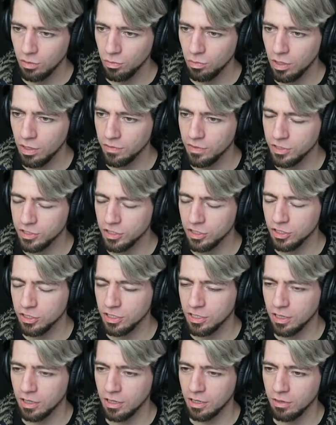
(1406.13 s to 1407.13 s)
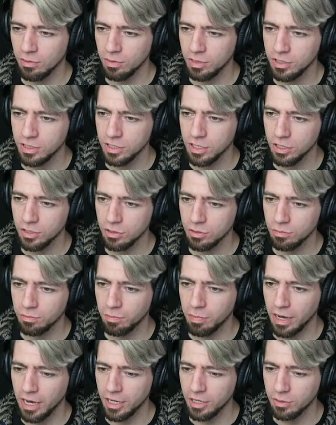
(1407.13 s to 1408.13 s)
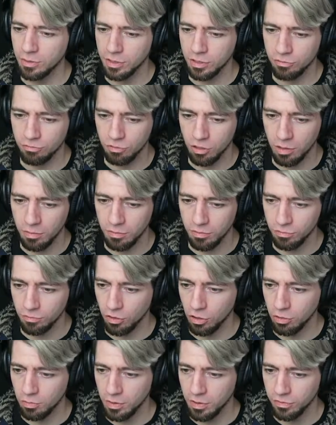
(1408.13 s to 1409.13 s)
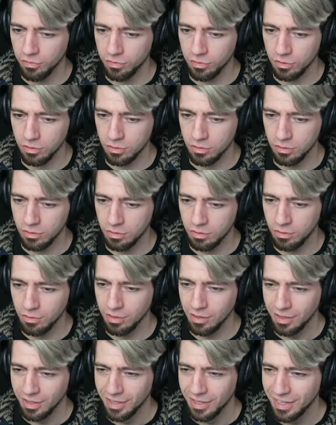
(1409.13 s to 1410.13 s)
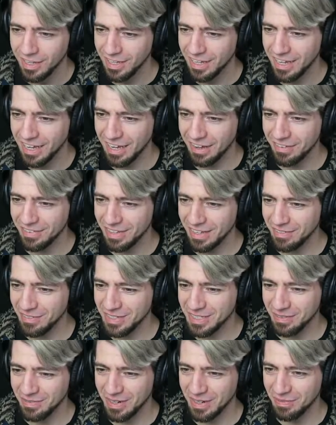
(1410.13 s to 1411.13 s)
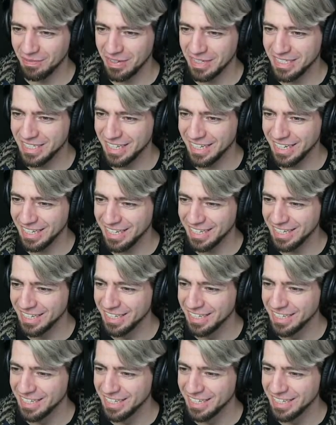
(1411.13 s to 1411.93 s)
What have I just... Oh, what did I do bio on a robot for? That must have been a misclick.